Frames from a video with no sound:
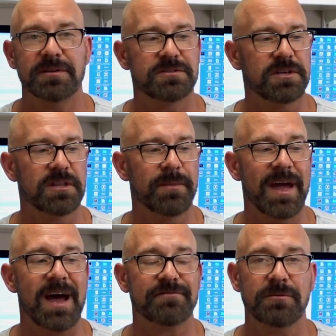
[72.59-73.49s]
You can see them. They
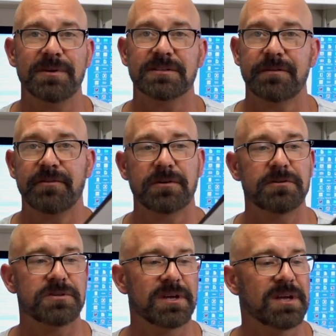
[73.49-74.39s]
have to, because if you're
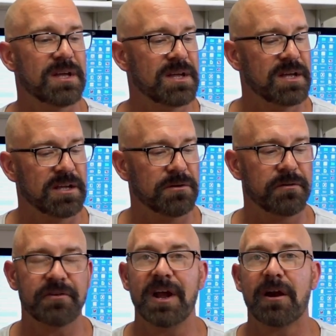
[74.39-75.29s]
using
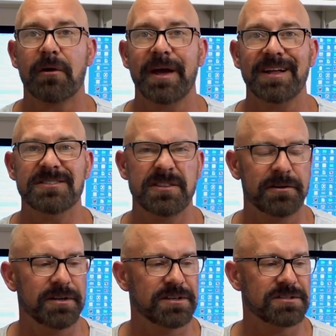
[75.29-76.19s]
different arrowheads,
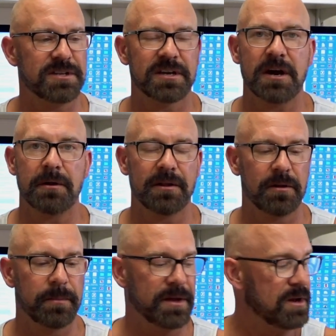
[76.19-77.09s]
they'll need to stick out a
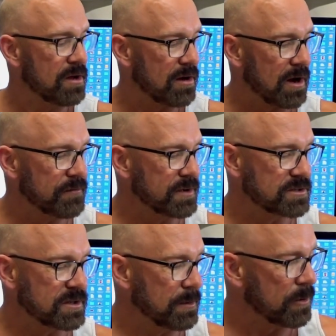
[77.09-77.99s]
little bit, obviously.